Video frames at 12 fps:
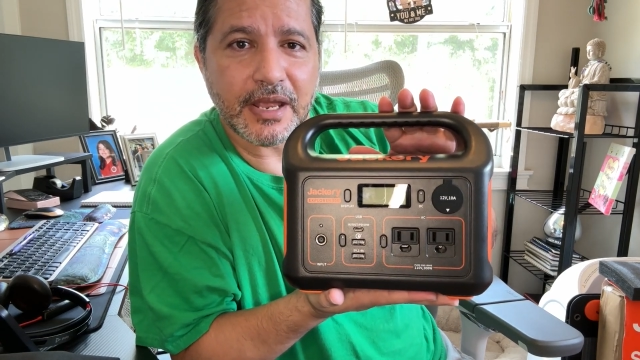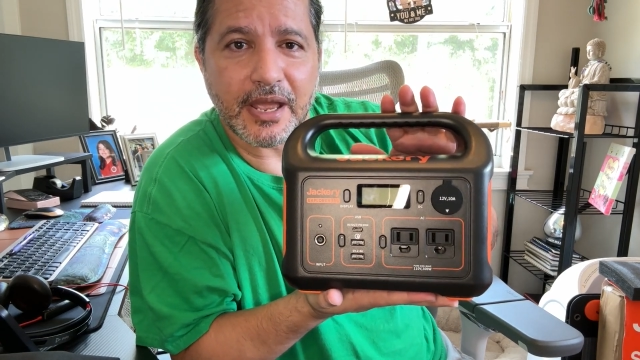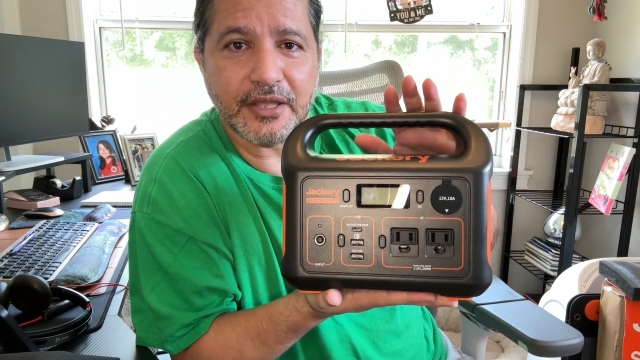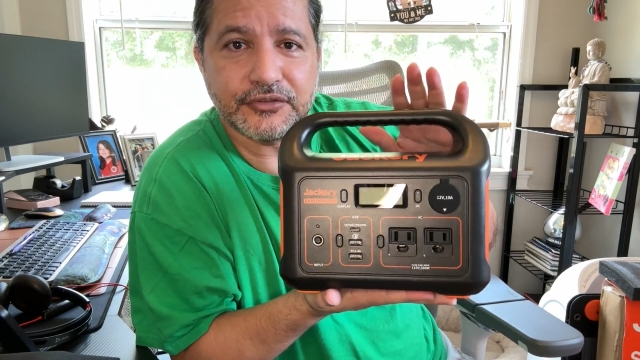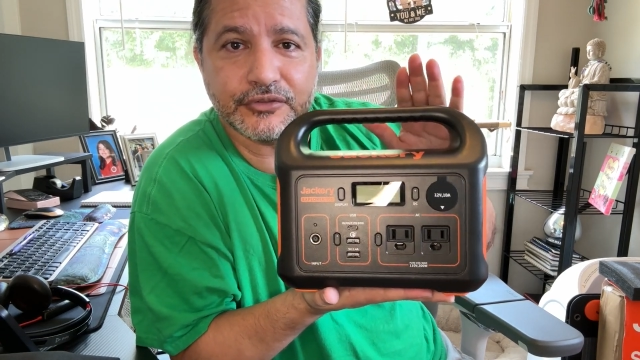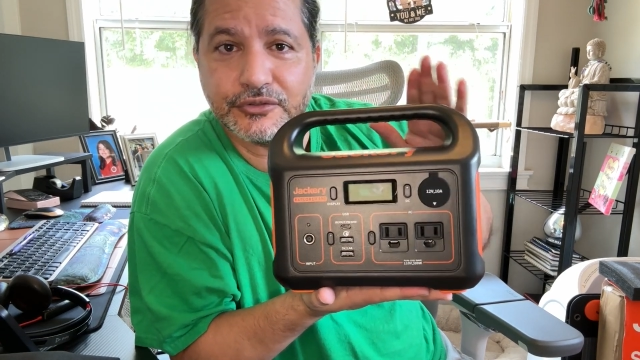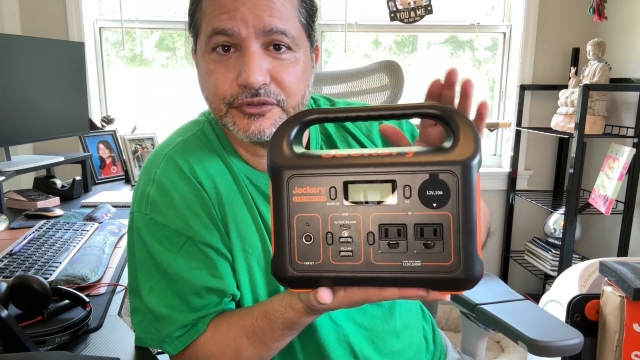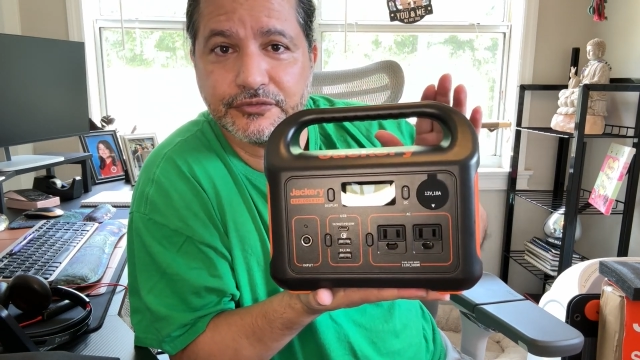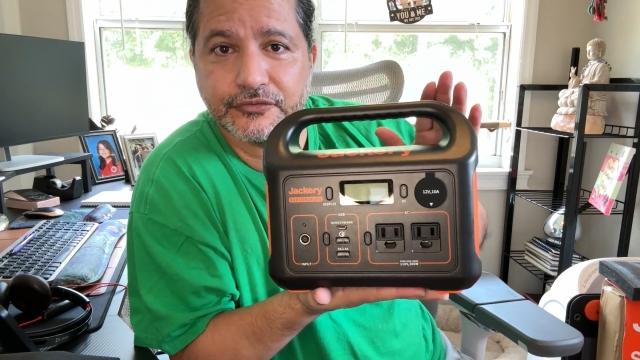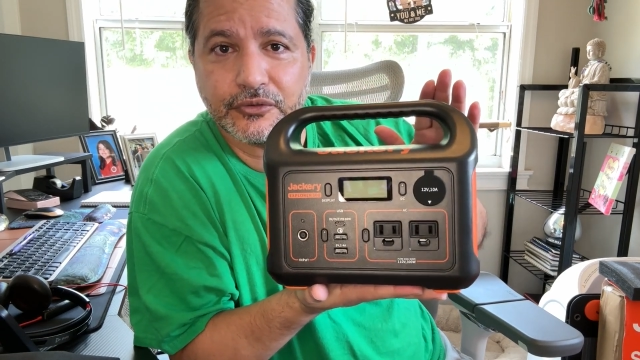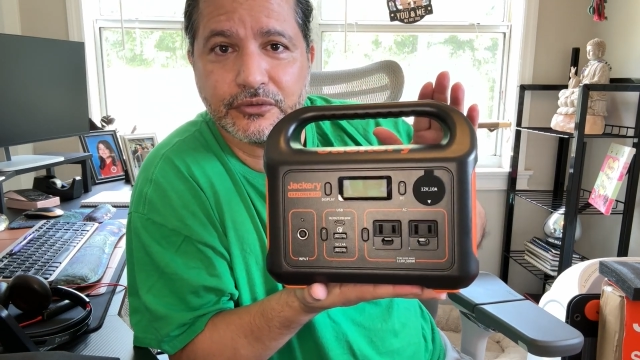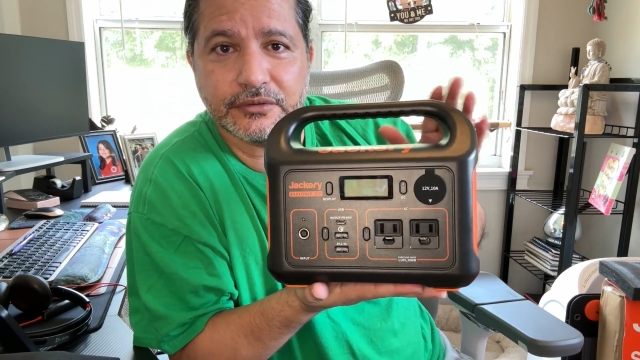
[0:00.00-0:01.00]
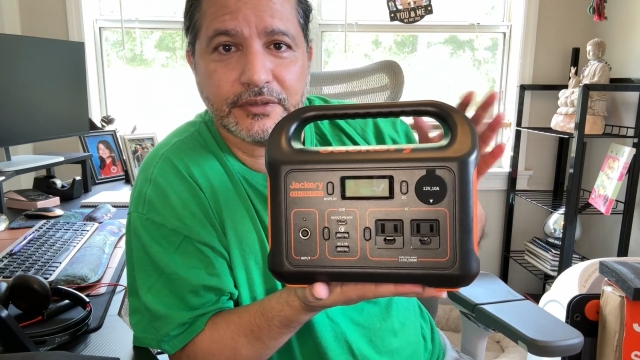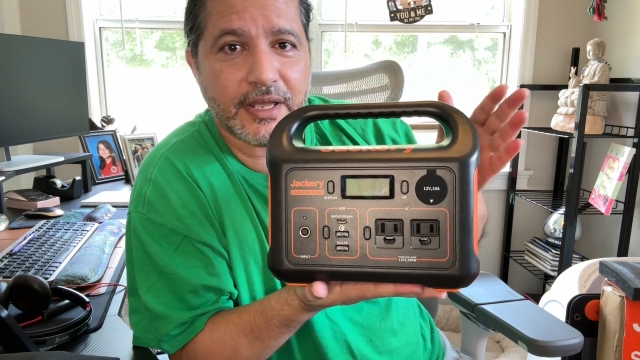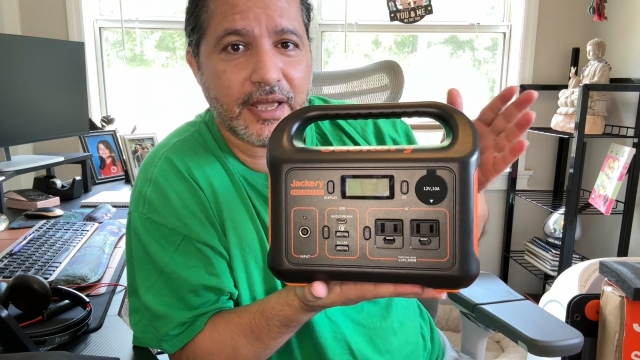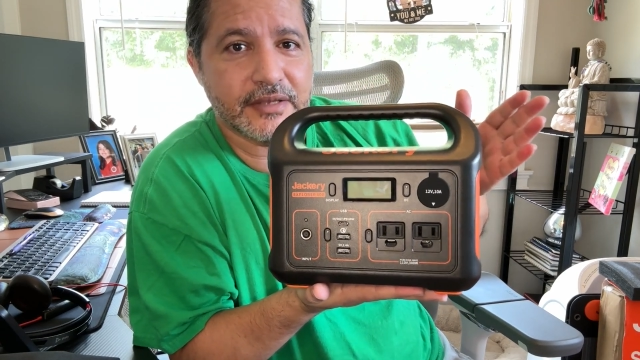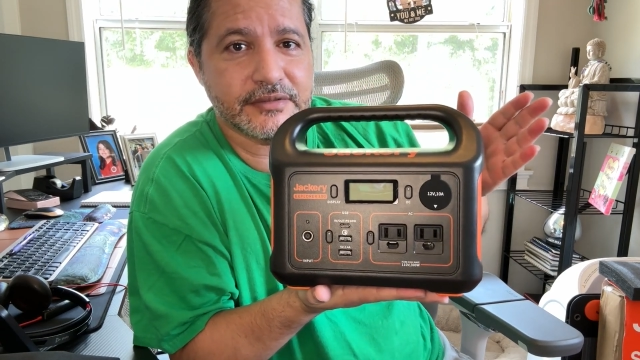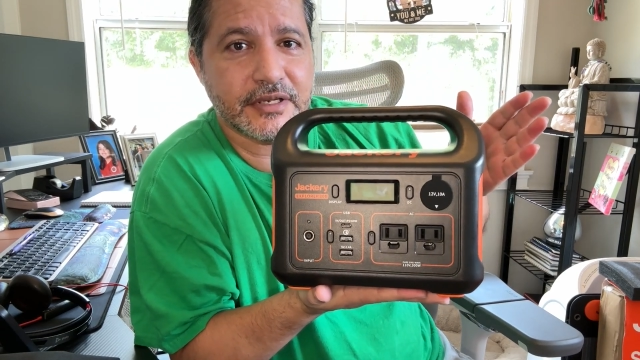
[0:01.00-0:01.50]
as useful
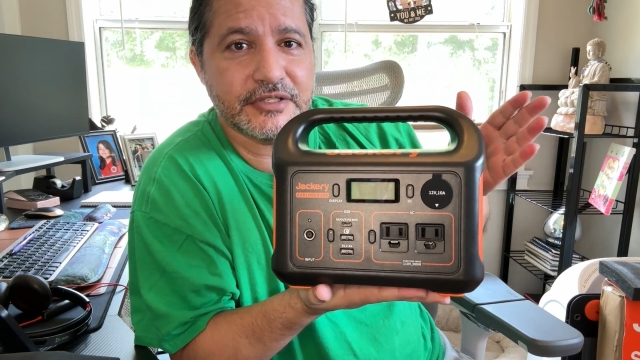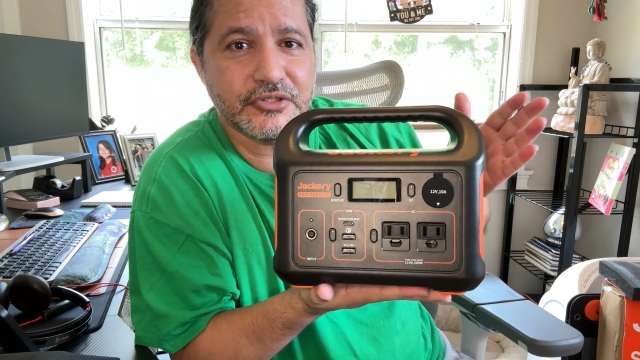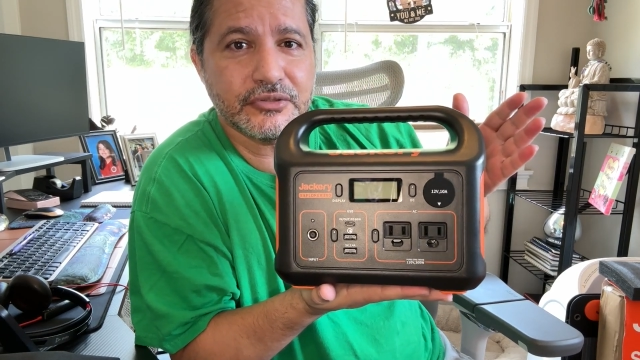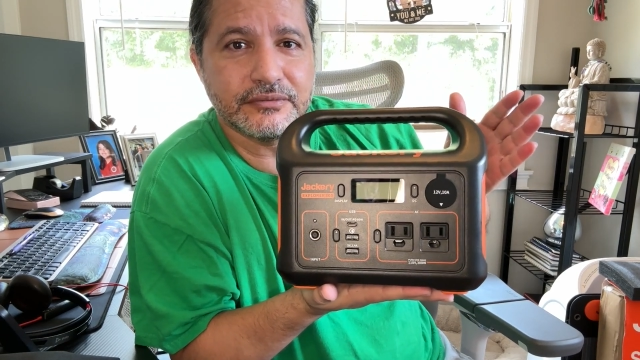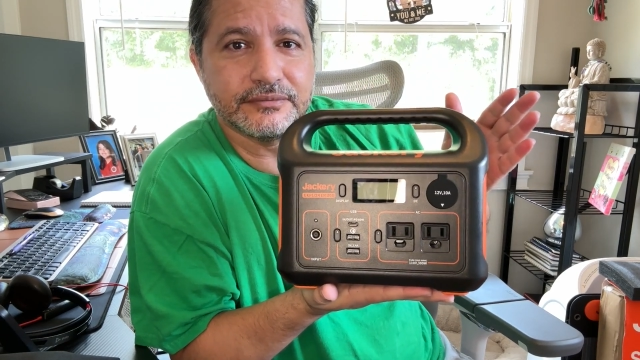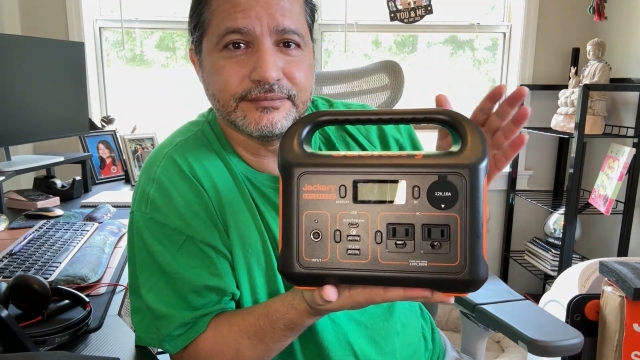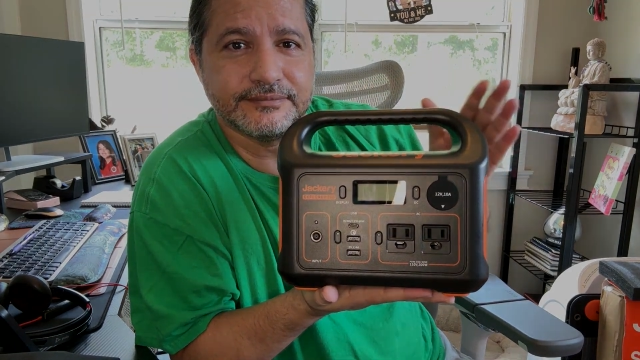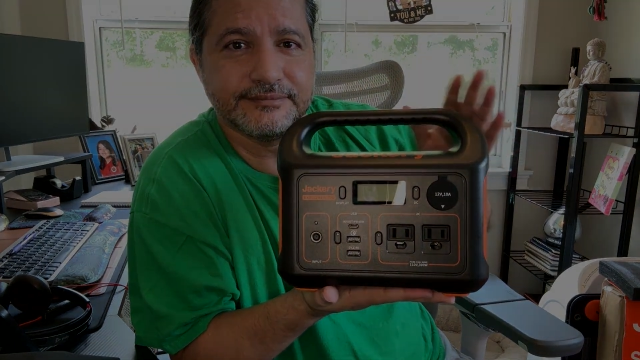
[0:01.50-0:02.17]
as I do.